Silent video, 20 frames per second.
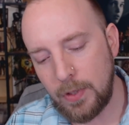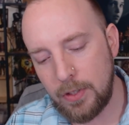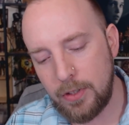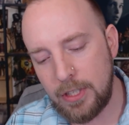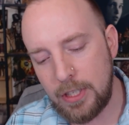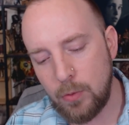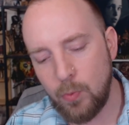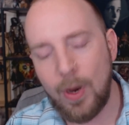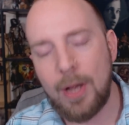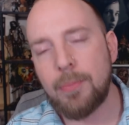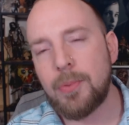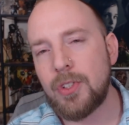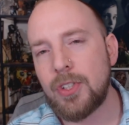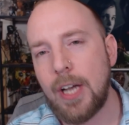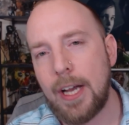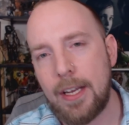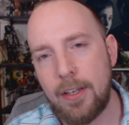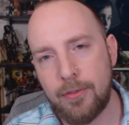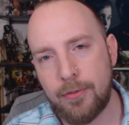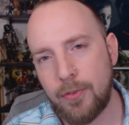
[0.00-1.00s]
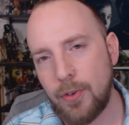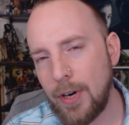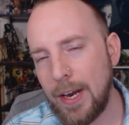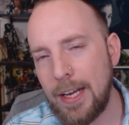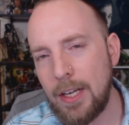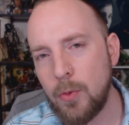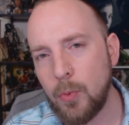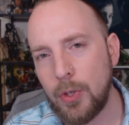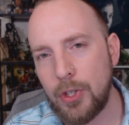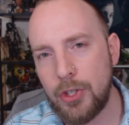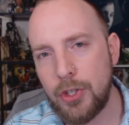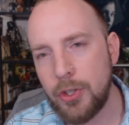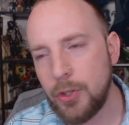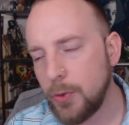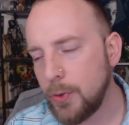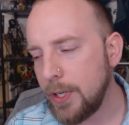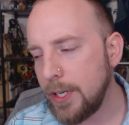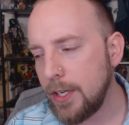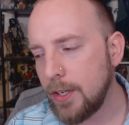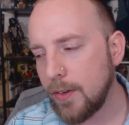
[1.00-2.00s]
the website, for anyone
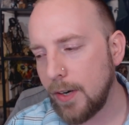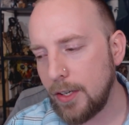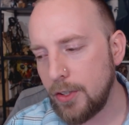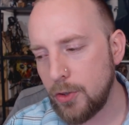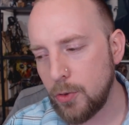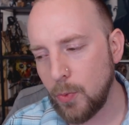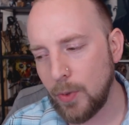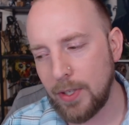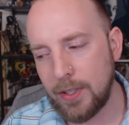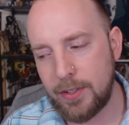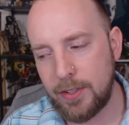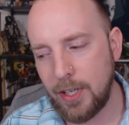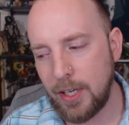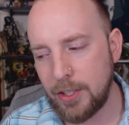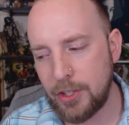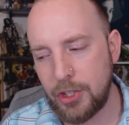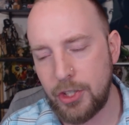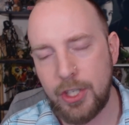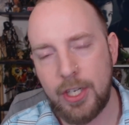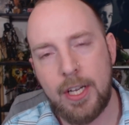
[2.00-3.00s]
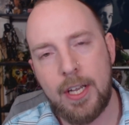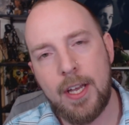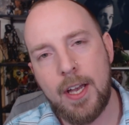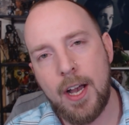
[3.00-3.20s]
new here, I do want to touch